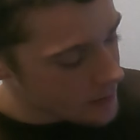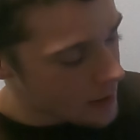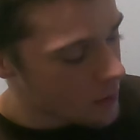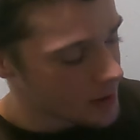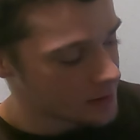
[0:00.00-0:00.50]
I
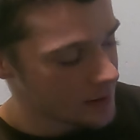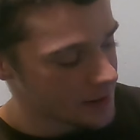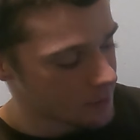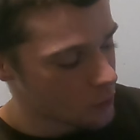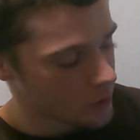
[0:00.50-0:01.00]
wanted like
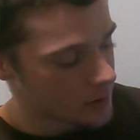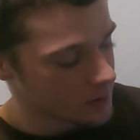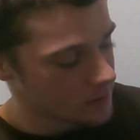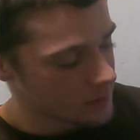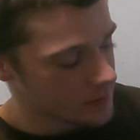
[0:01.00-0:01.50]
a more
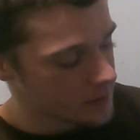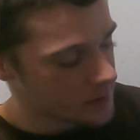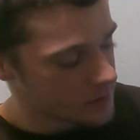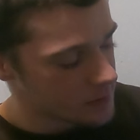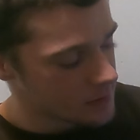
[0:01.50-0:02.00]

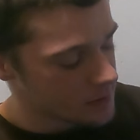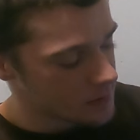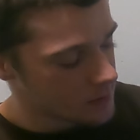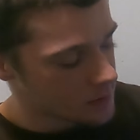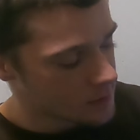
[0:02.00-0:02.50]

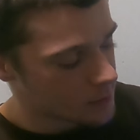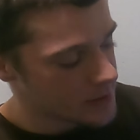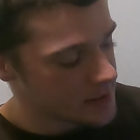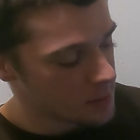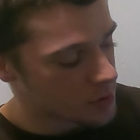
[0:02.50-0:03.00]

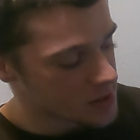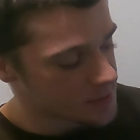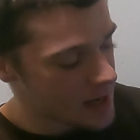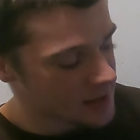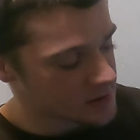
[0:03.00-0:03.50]
3D
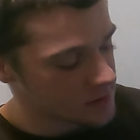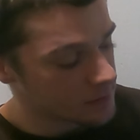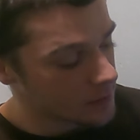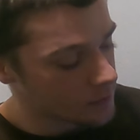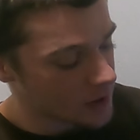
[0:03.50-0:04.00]

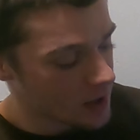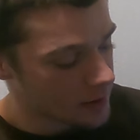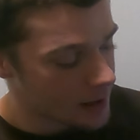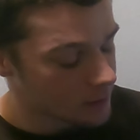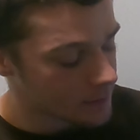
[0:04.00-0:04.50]
perspective of a
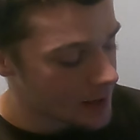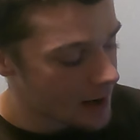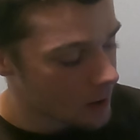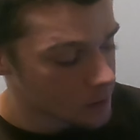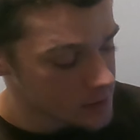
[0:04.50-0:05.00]
cutout of a
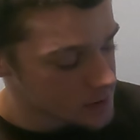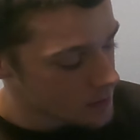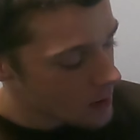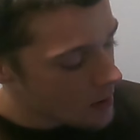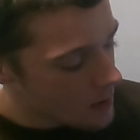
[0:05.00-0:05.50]
house,
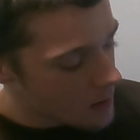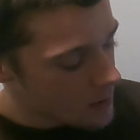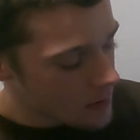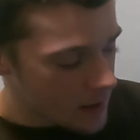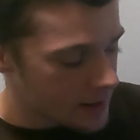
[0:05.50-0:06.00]

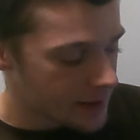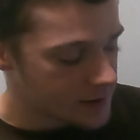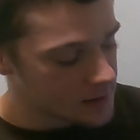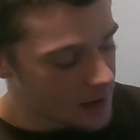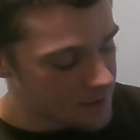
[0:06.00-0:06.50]
and I
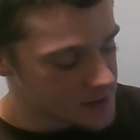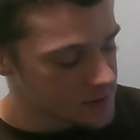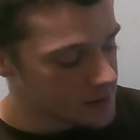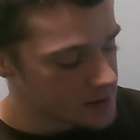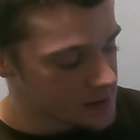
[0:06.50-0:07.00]
did
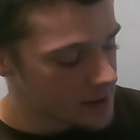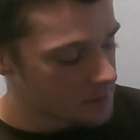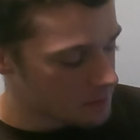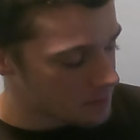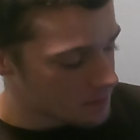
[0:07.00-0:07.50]
obviously these like
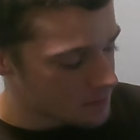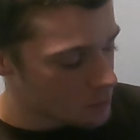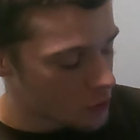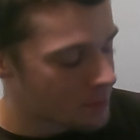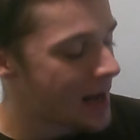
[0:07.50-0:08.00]

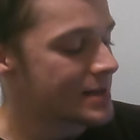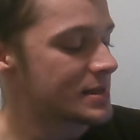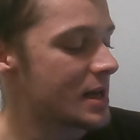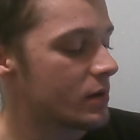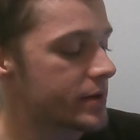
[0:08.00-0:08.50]
more
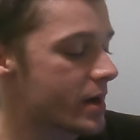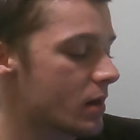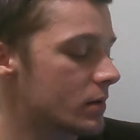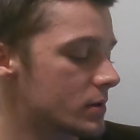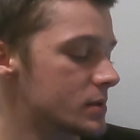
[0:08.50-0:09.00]
pastel-y
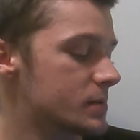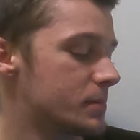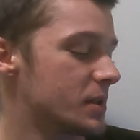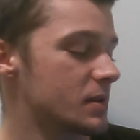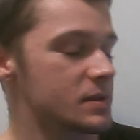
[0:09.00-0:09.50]
colors
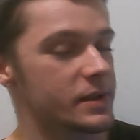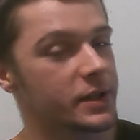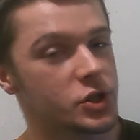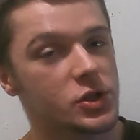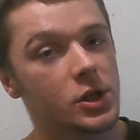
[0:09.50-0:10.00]
because like
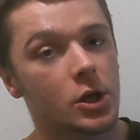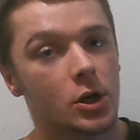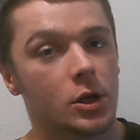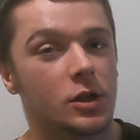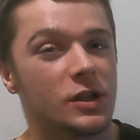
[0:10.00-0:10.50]
she's a
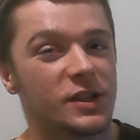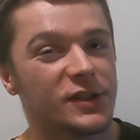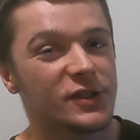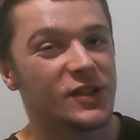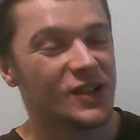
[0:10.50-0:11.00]
girl,
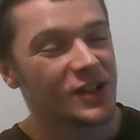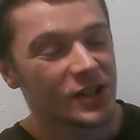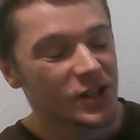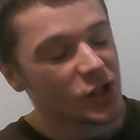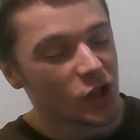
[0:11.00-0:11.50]
and
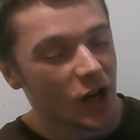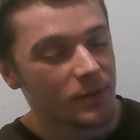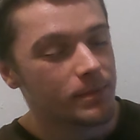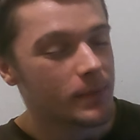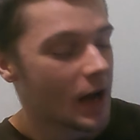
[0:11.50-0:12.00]

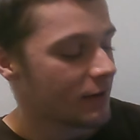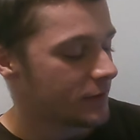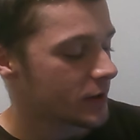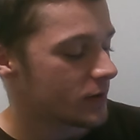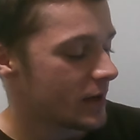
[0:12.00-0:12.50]
I
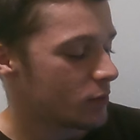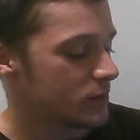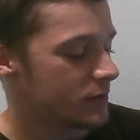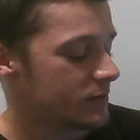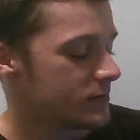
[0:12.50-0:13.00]
figure that
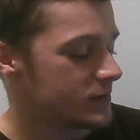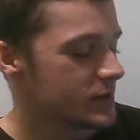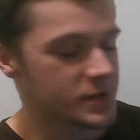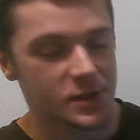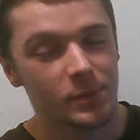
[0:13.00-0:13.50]

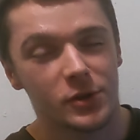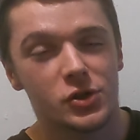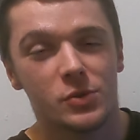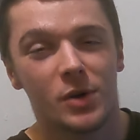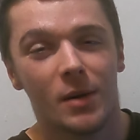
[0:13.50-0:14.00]
is something
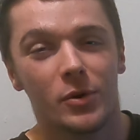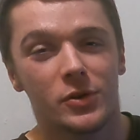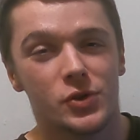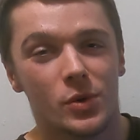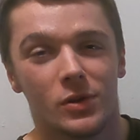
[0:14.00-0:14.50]
she'd probably
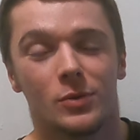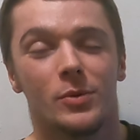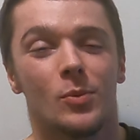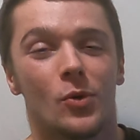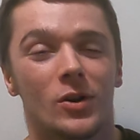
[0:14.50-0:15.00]
enjoy a little
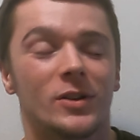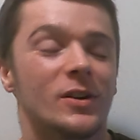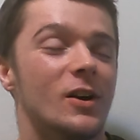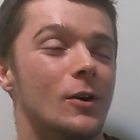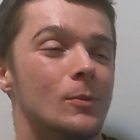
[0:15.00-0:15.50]
bit more.
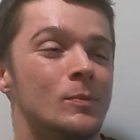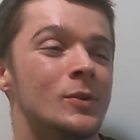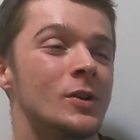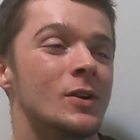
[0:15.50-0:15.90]
I'm